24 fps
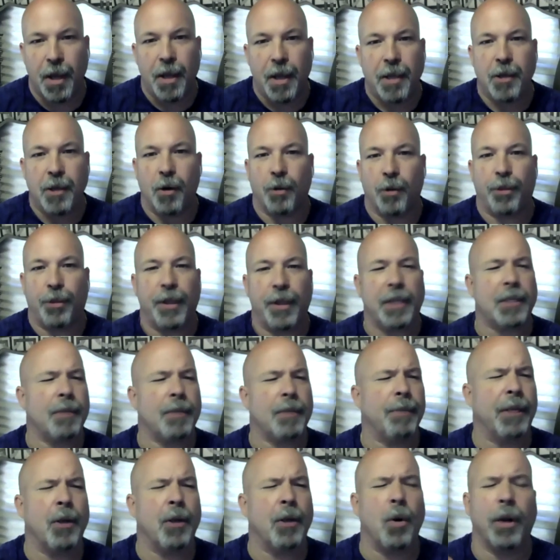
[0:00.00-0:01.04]
you know things can
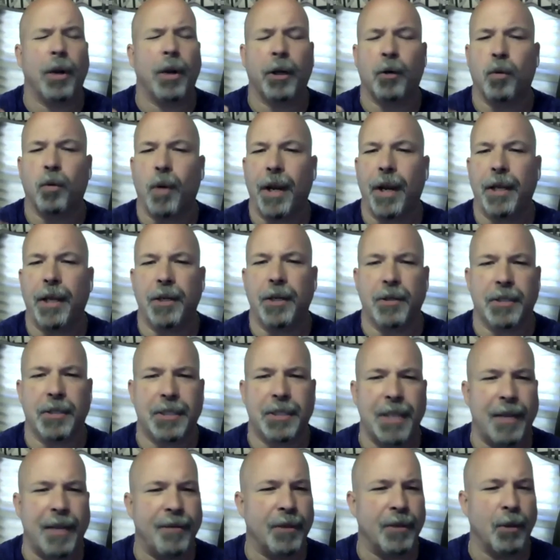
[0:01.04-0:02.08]
be going great you're
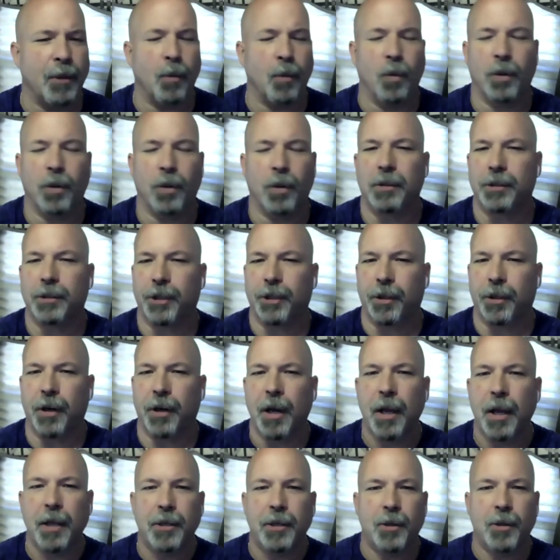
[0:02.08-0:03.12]
saving the world you're
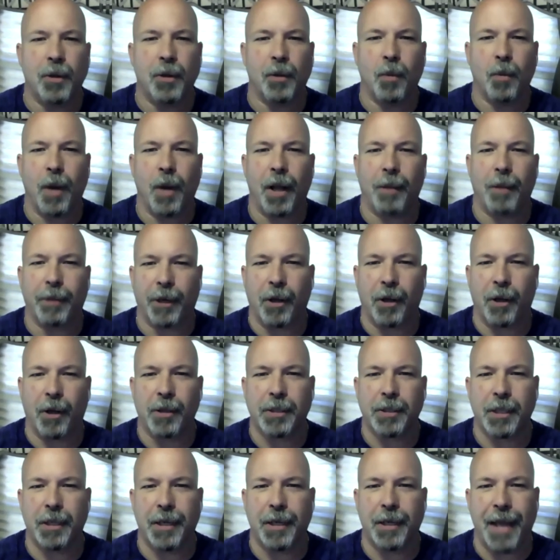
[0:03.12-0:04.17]
doing well but all of a
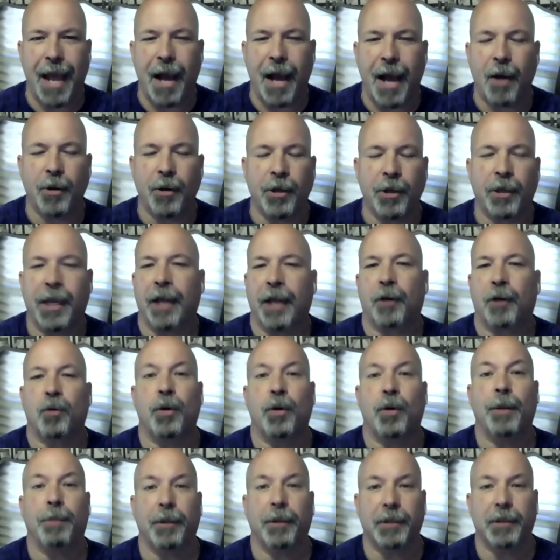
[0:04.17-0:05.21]
sudden now you get
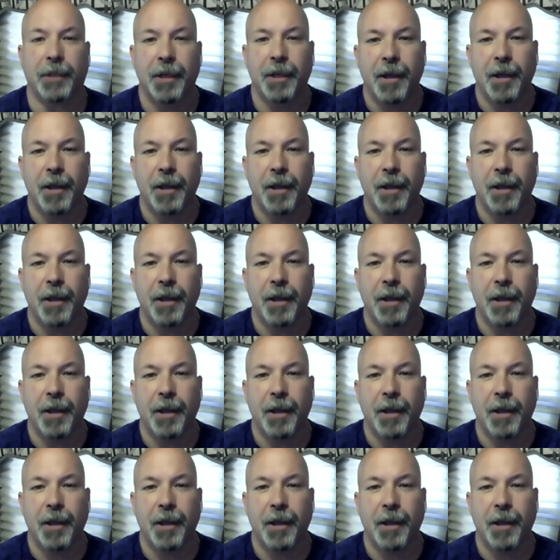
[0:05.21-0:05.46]
crippled